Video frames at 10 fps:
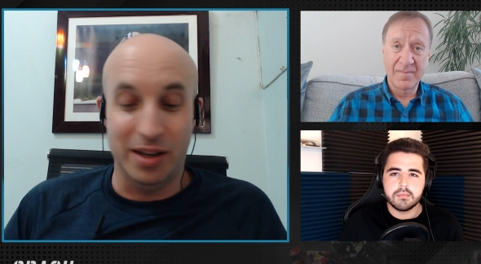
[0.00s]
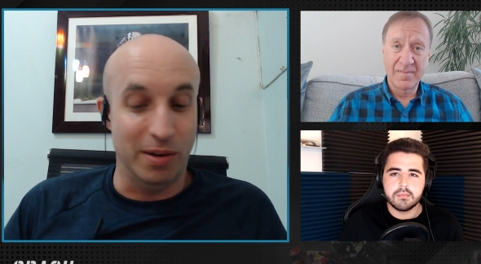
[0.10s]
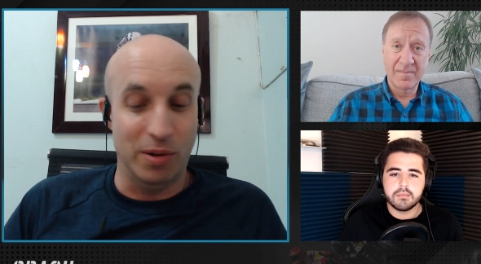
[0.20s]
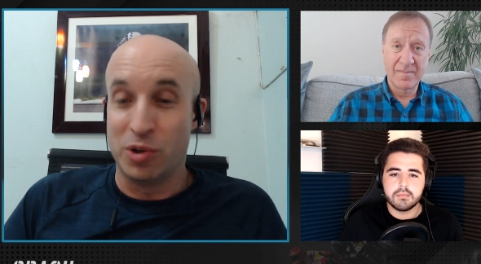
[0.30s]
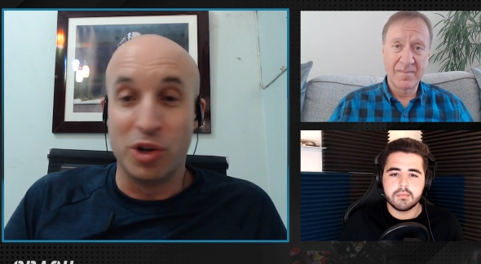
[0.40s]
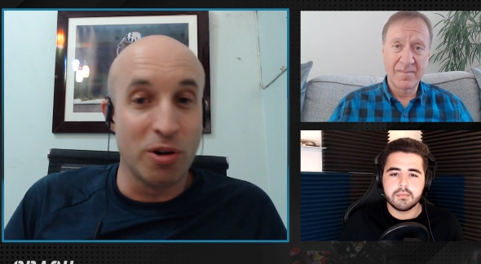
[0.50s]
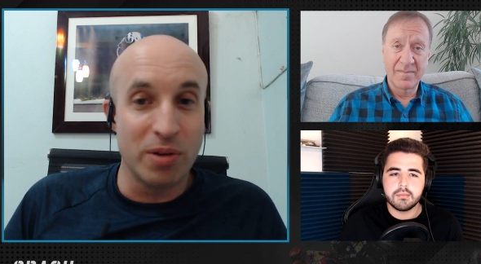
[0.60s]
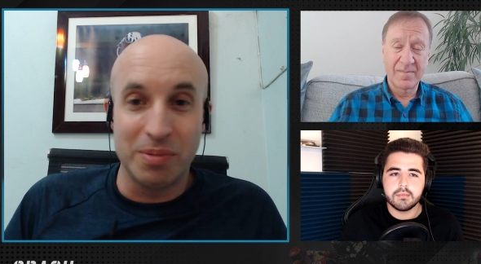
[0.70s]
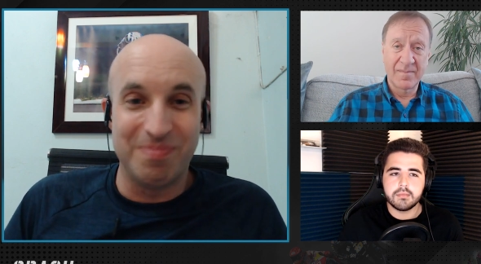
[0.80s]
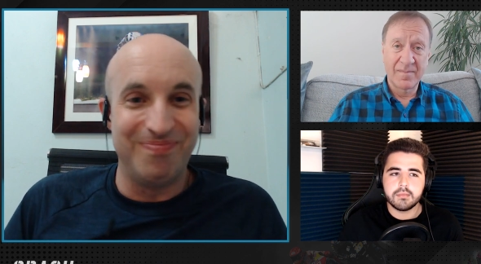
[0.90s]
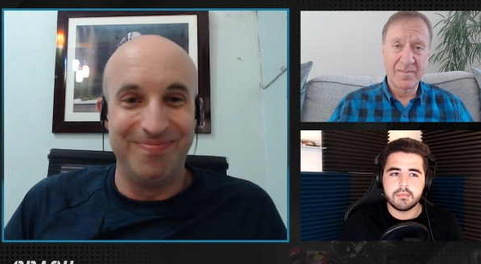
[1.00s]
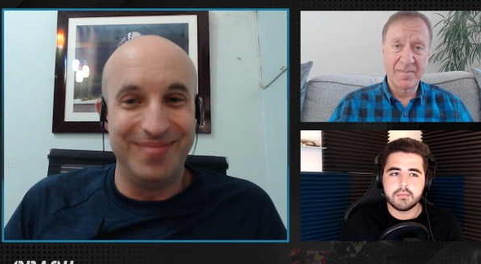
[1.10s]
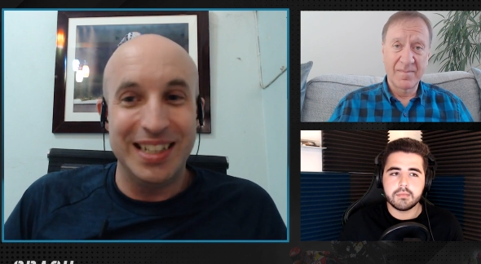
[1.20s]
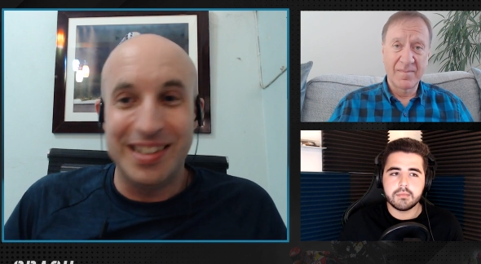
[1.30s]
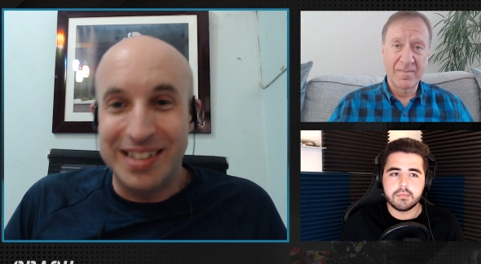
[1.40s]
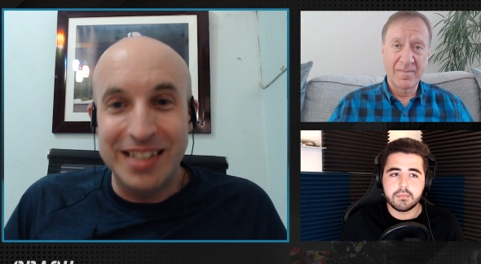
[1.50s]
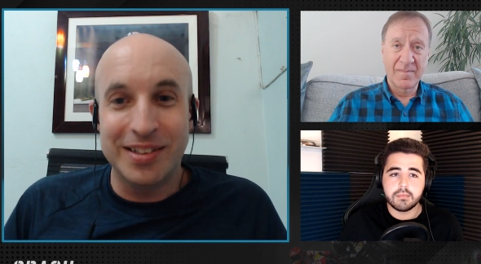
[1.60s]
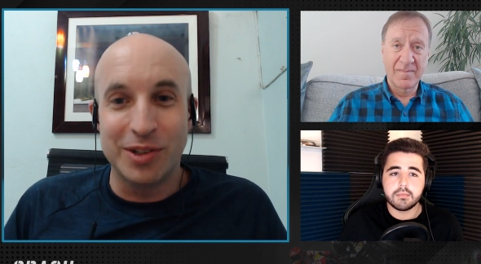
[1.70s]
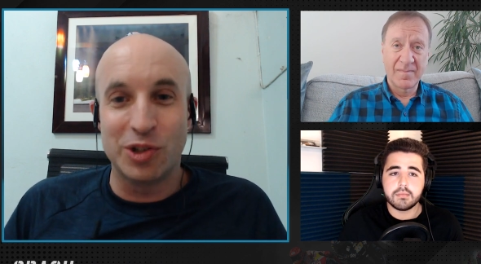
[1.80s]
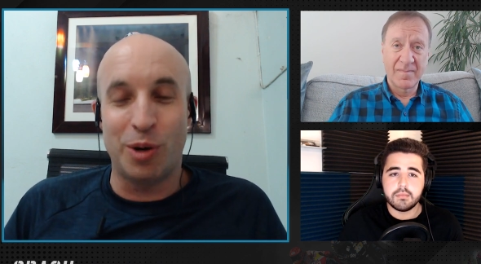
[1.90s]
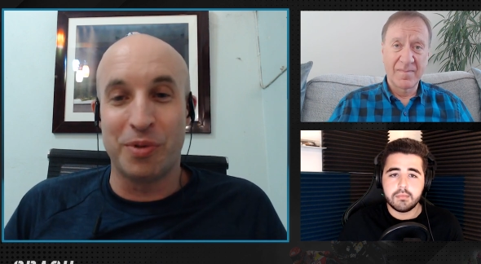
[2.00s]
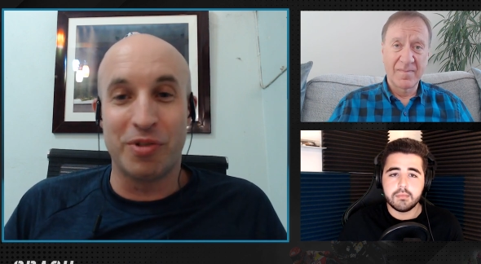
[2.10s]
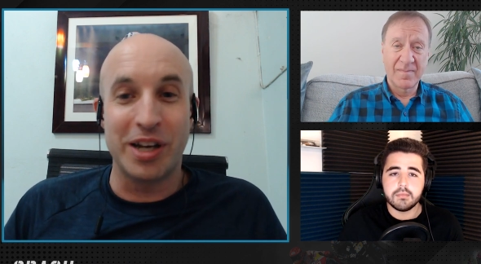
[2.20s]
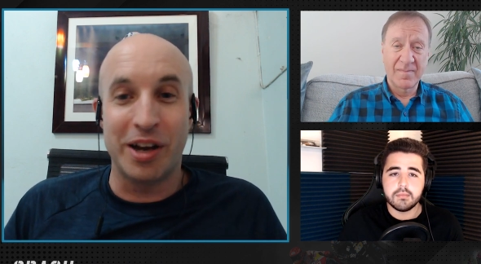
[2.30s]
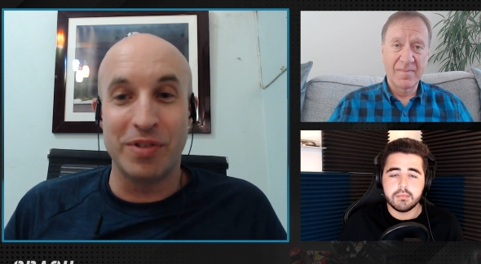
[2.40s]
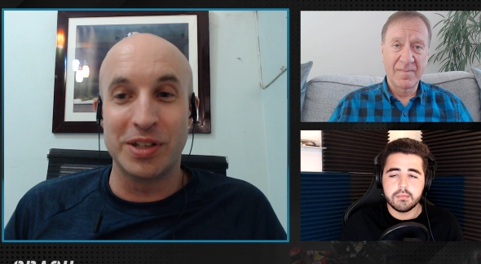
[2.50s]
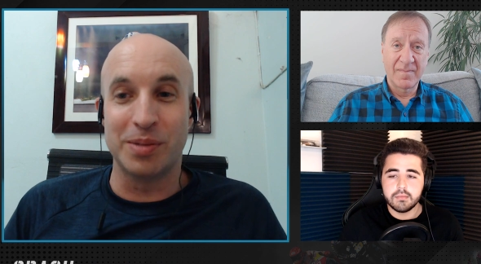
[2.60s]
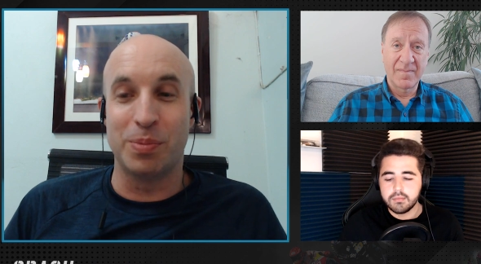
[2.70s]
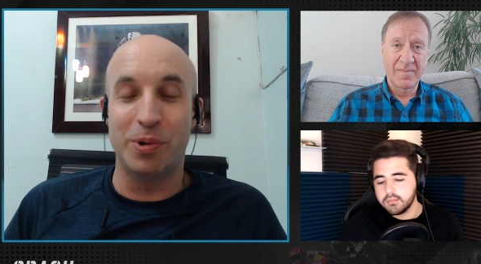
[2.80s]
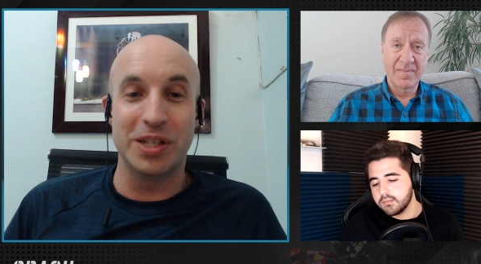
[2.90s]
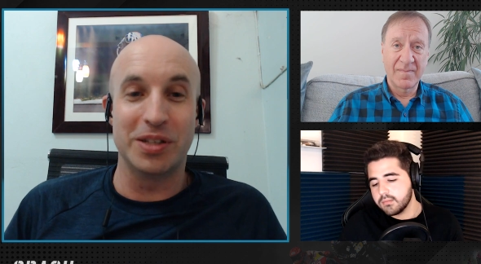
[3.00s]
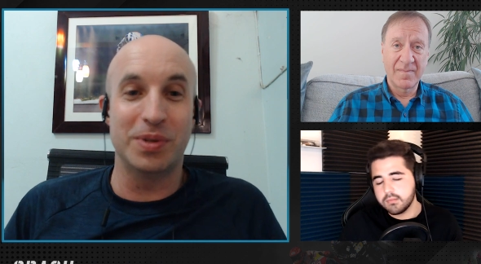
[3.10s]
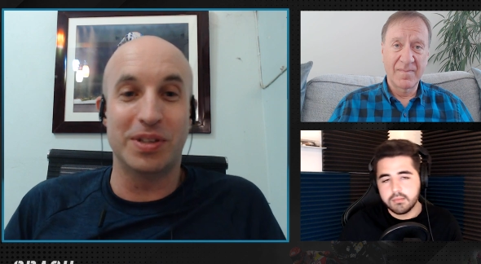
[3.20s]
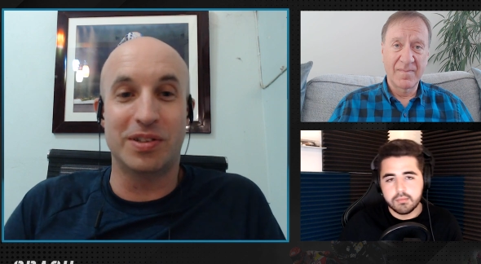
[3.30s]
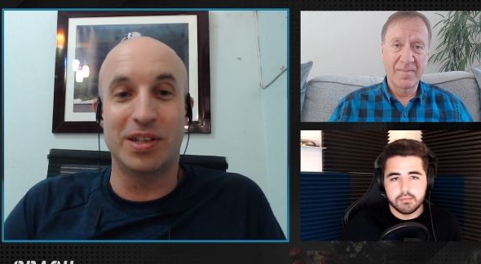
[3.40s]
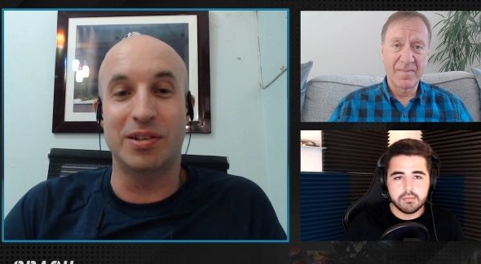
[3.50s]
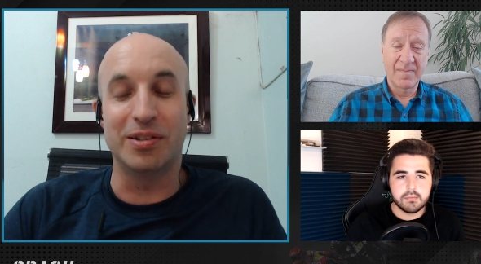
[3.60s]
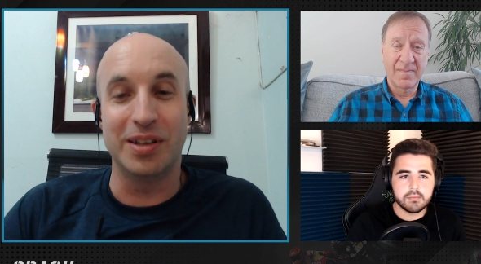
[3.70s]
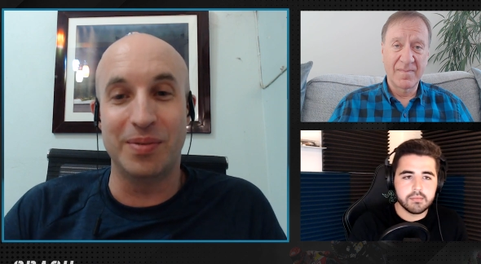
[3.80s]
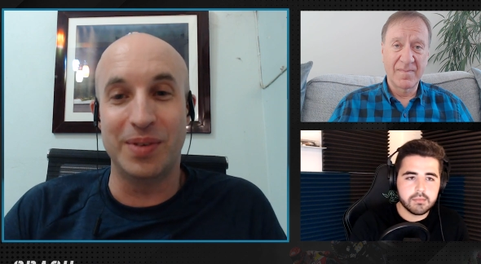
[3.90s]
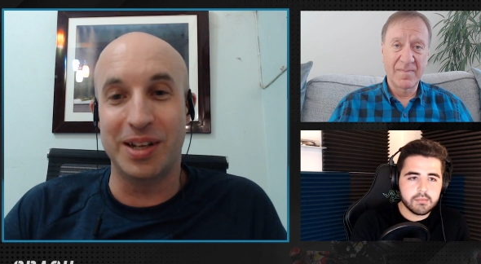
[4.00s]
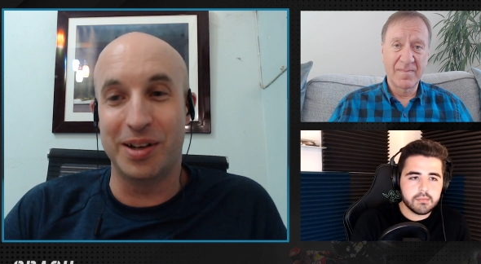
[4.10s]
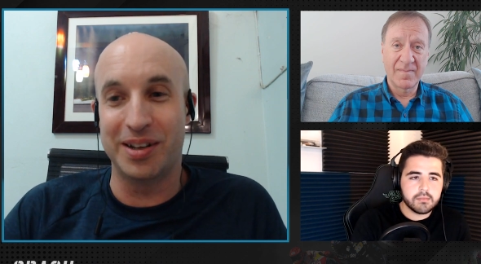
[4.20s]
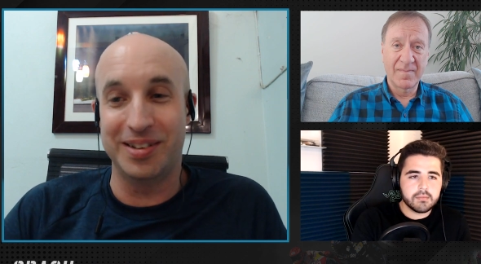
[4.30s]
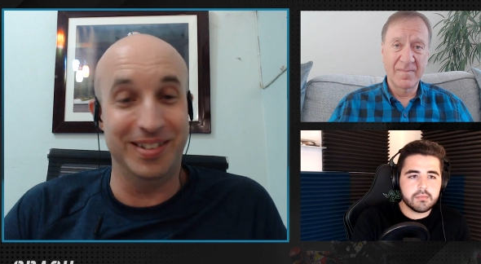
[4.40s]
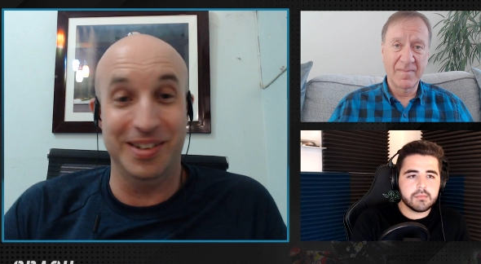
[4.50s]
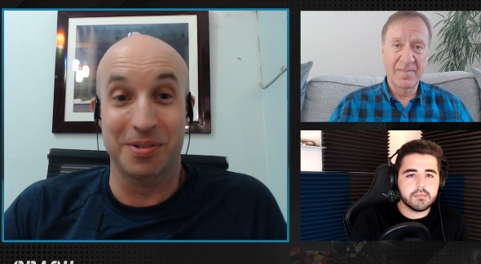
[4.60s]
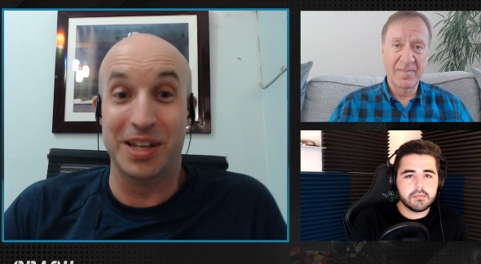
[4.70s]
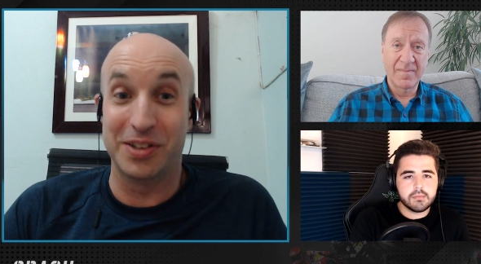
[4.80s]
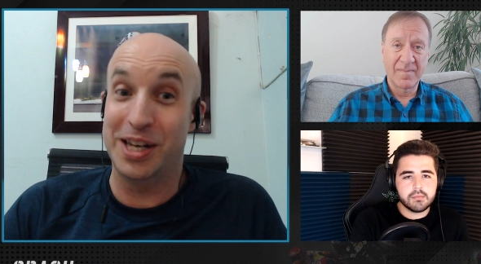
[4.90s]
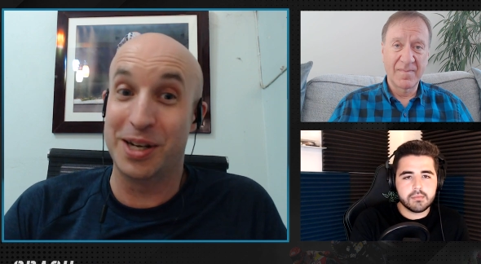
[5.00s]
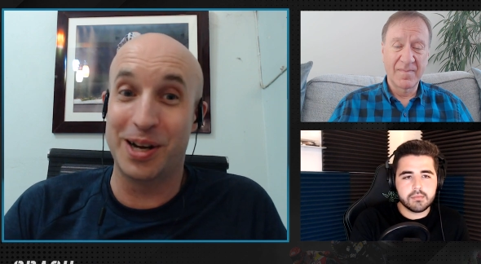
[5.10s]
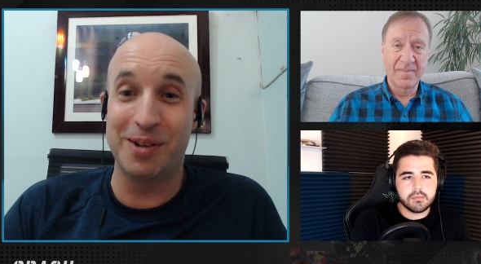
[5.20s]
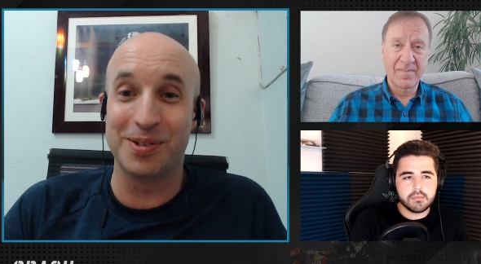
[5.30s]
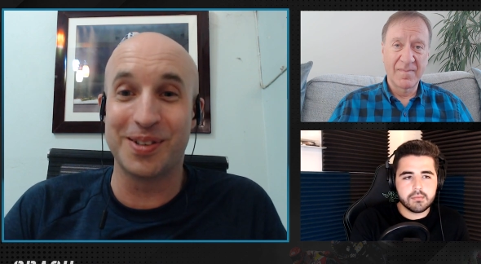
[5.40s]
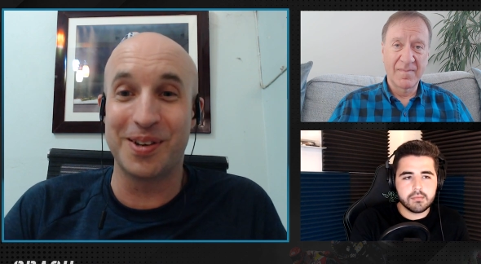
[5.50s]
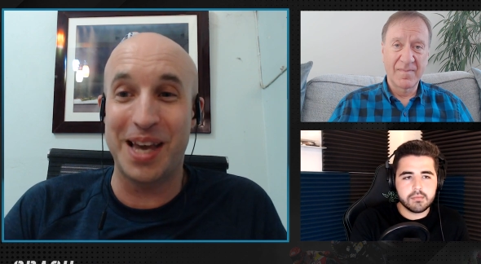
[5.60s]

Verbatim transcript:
Speaker 1: Ogura did a decent job of recovering some points, but still, I mean, it's getting close.